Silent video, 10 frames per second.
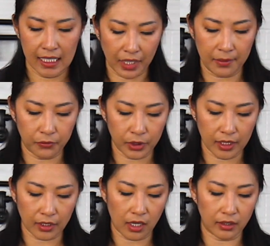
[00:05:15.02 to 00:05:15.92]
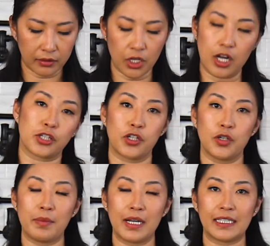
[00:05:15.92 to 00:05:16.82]
I want to talk to
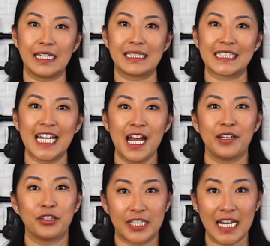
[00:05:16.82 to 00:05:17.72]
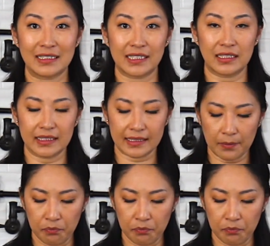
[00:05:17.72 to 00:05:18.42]
you about is utensils.